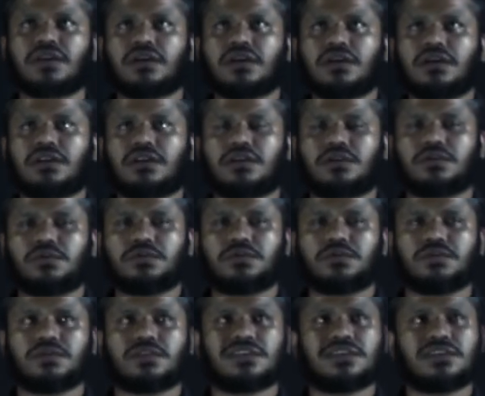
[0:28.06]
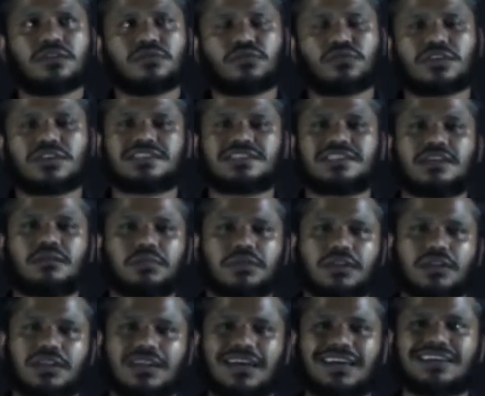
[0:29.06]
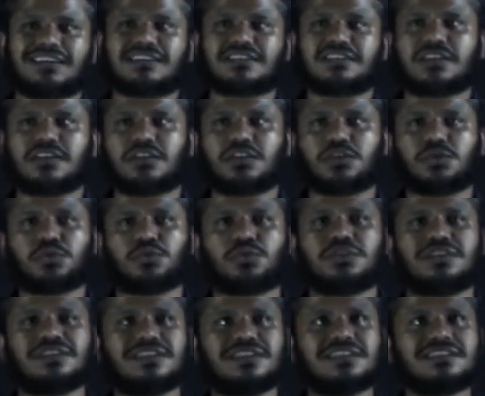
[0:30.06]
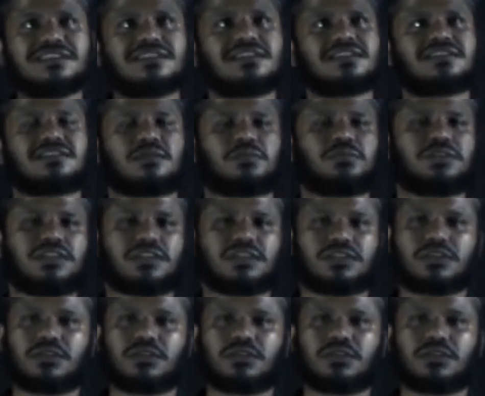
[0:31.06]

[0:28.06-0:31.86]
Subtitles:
Now, for example, I can say you in this subject,